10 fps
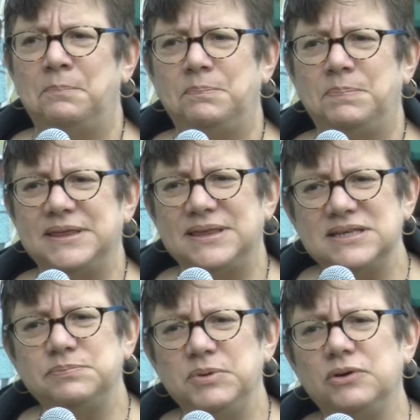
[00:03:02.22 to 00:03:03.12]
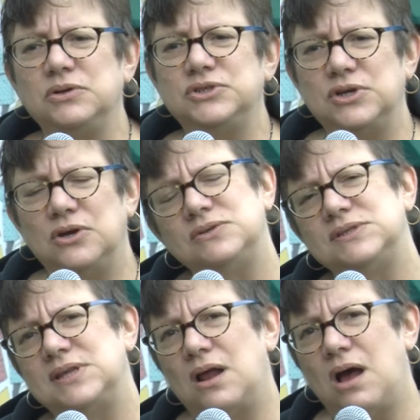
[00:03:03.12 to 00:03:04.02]
but this mural shows
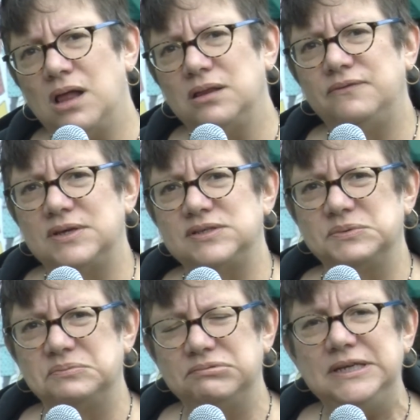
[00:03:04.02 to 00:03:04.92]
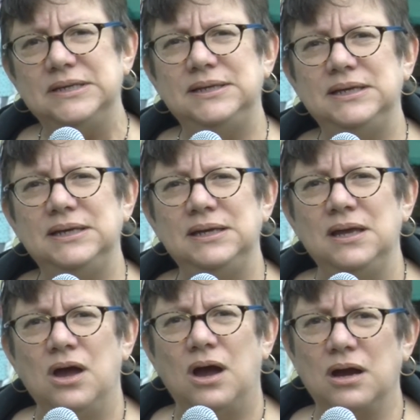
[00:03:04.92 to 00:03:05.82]
that all of us really
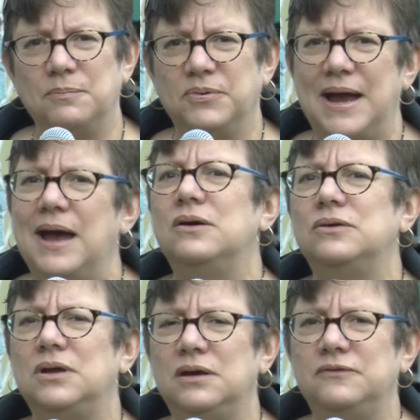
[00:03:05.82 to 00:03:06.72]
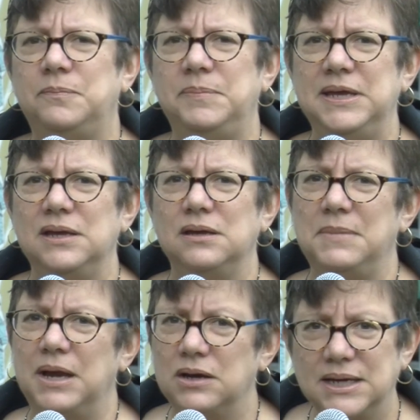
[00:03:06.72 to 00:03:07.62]
are proud of being
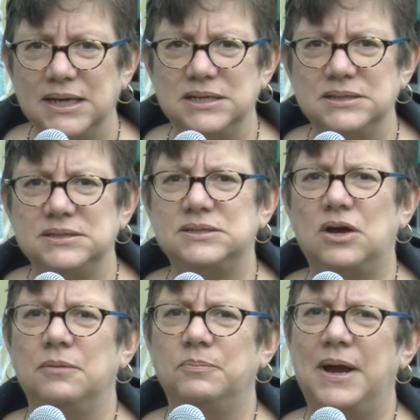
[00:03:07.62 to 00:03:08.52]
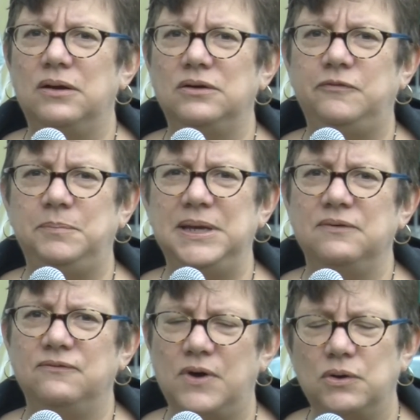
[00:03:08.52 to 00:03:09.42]
Americans, are proud of
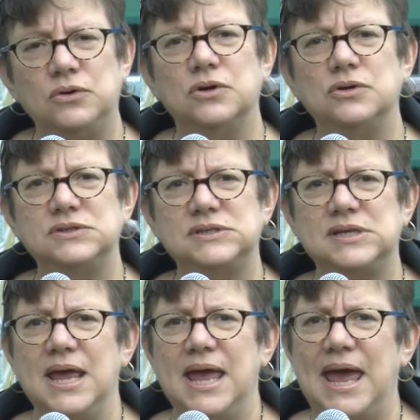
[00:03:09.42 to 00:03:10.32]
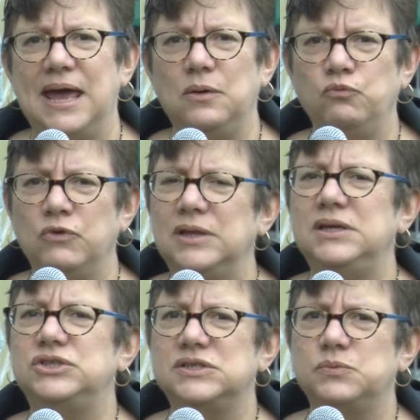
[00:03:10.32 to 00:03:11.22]
being voters, and really
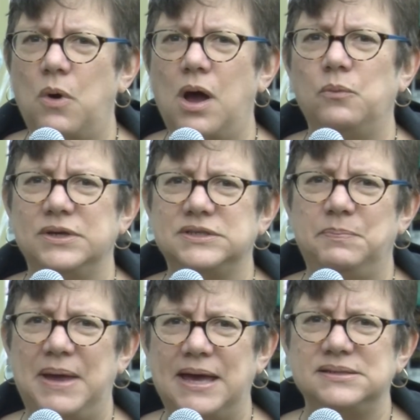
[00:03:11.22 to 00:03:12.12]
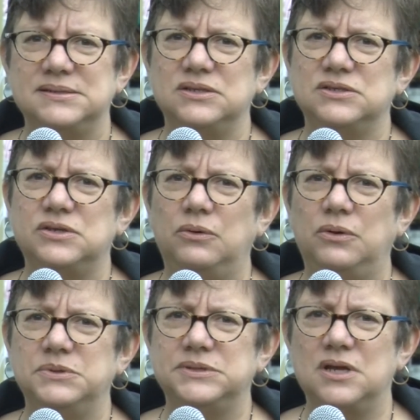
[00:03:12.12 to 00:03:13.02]
just want what's best. And so it was an